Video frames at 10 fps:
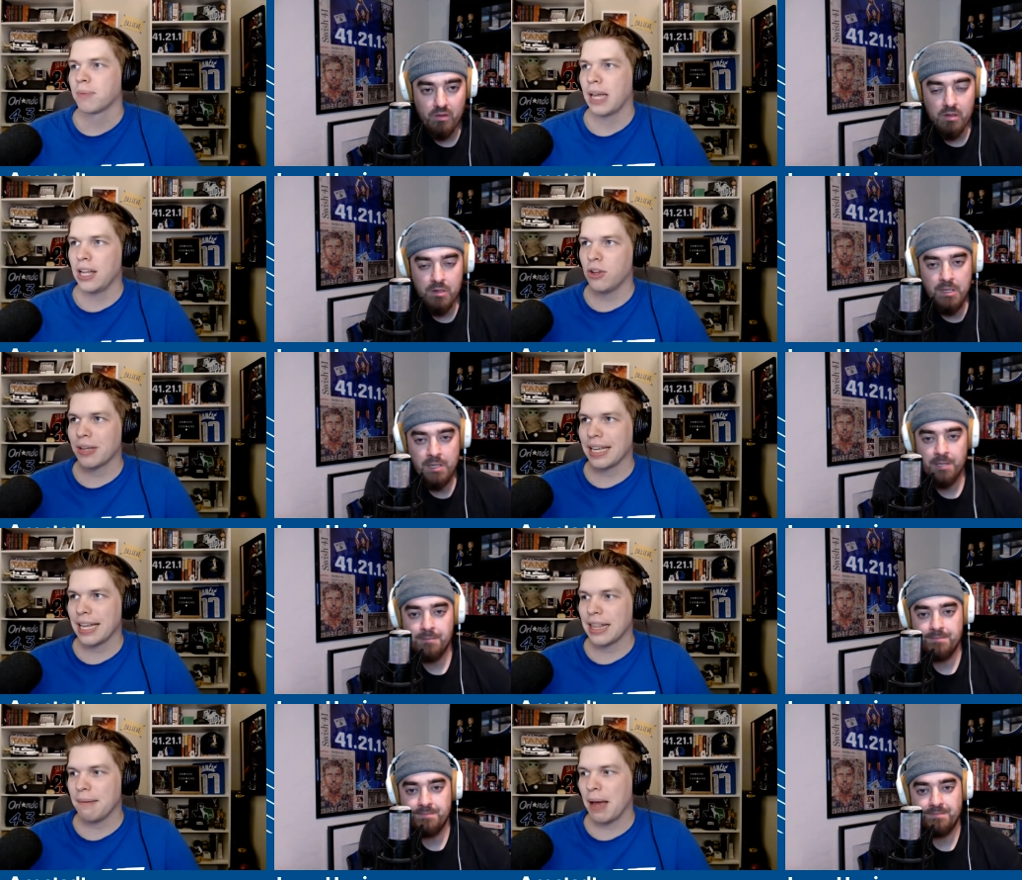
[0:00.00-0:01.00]
Speaker 1: and you can
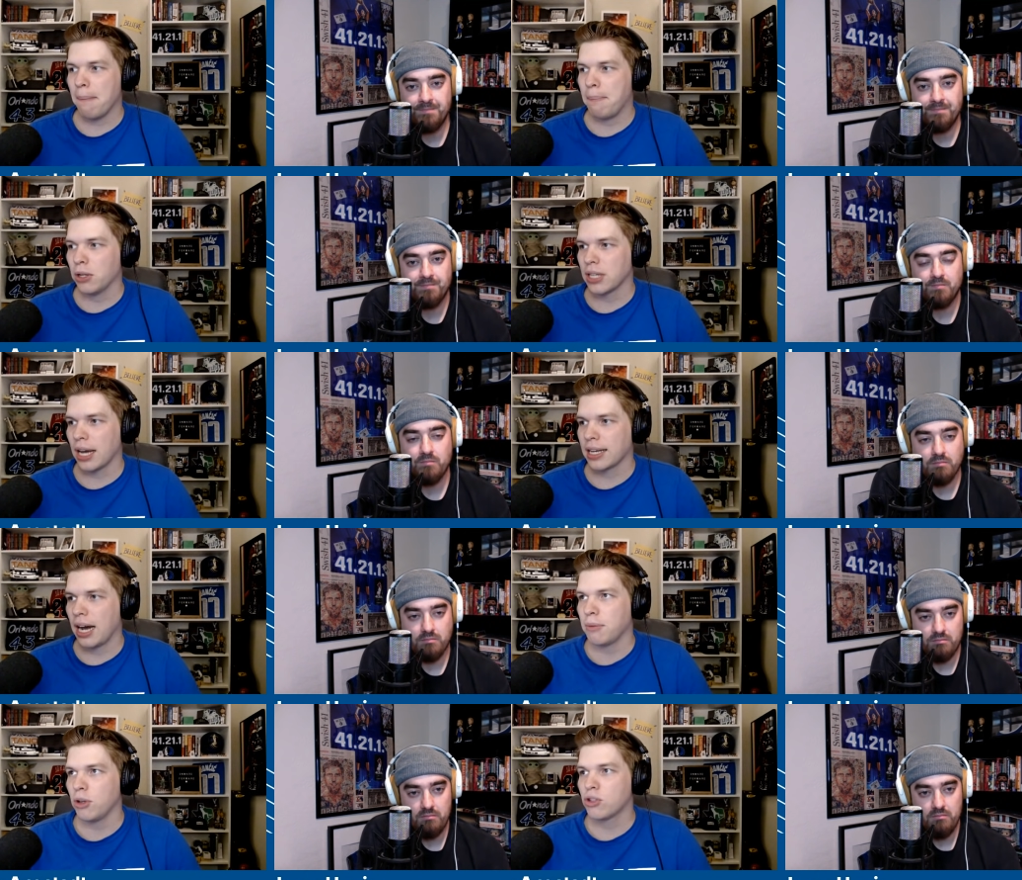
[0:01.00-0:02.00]
get them at
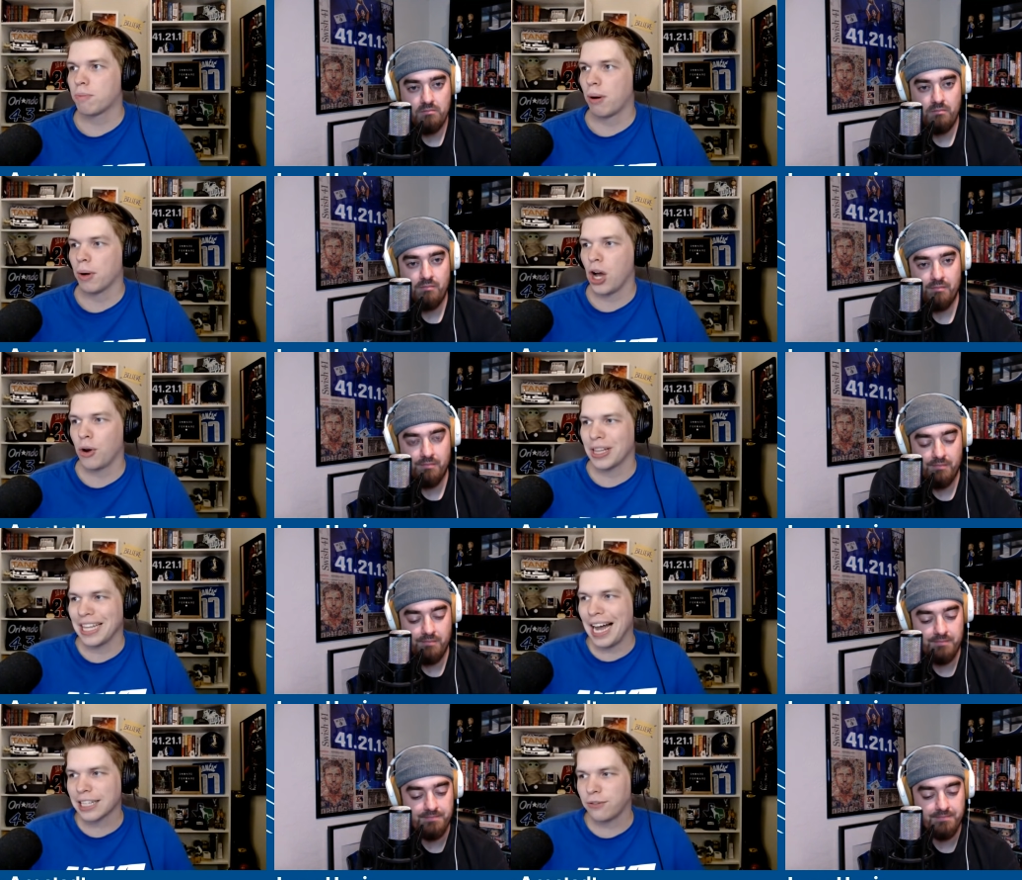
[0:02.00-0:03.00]
built.com. Use the promo code
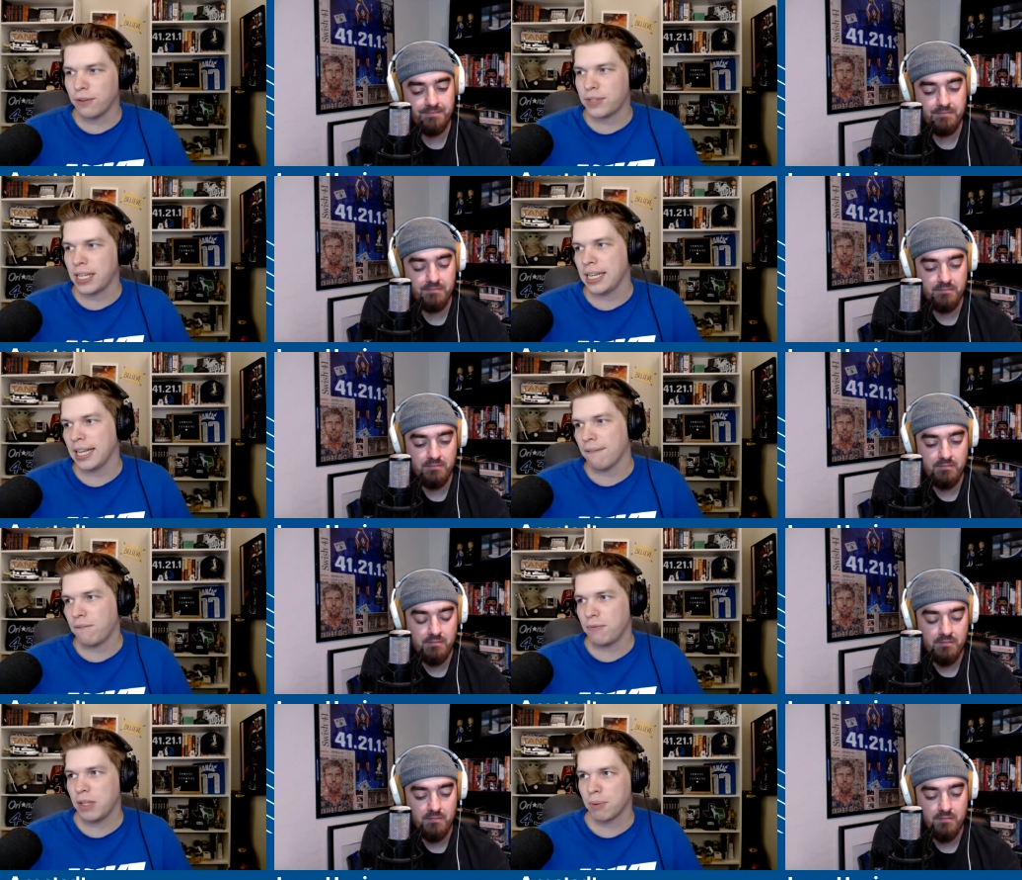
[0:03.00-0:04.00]
LOCKED15 to get
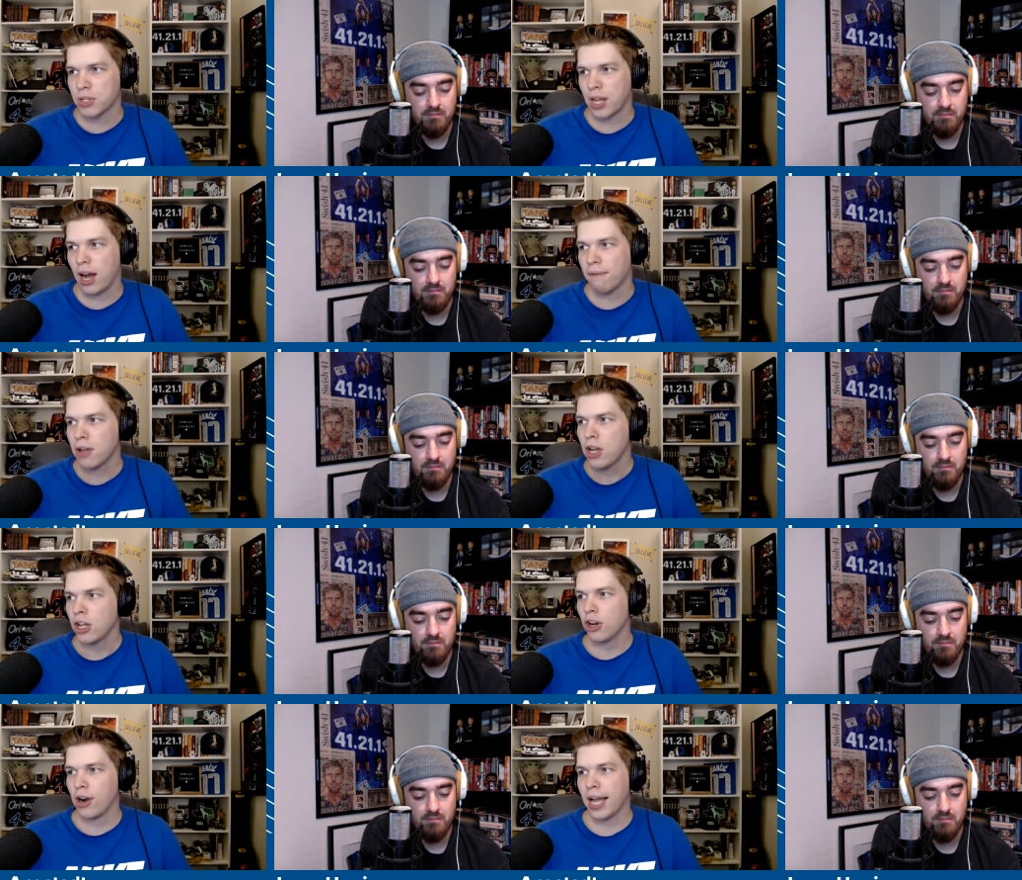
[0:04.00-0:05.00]
15% off
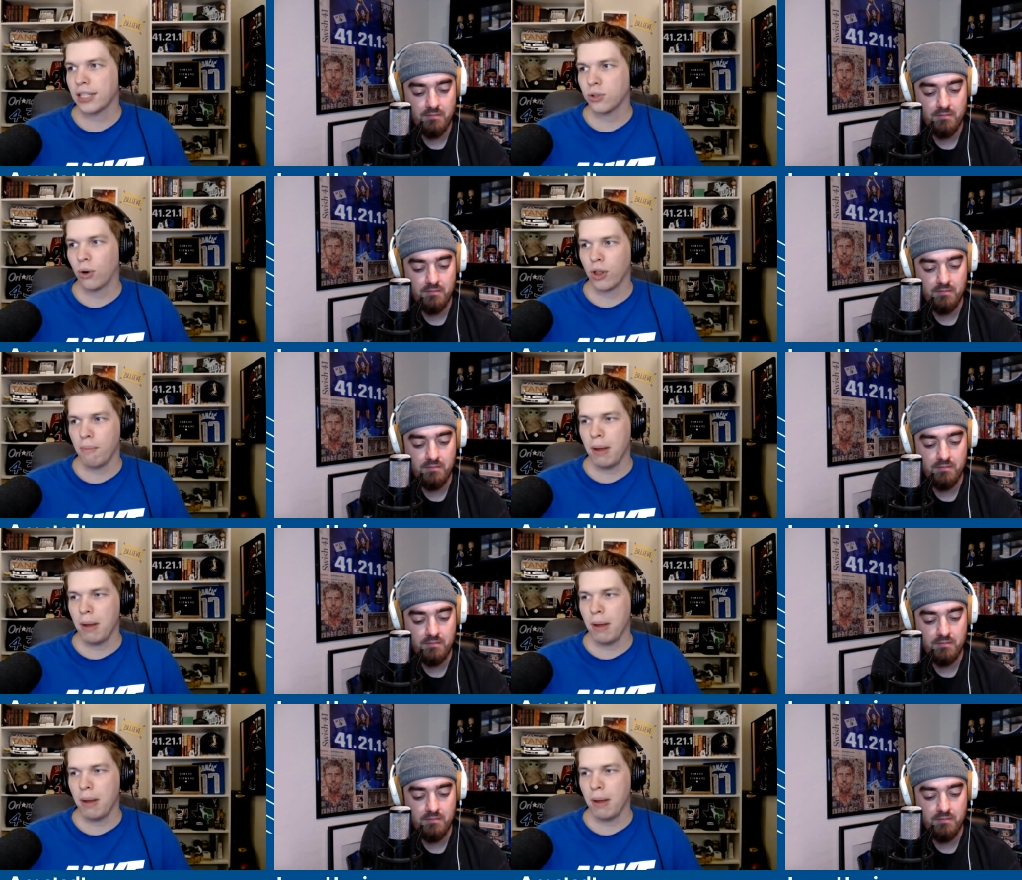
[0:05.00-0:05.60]
your next order.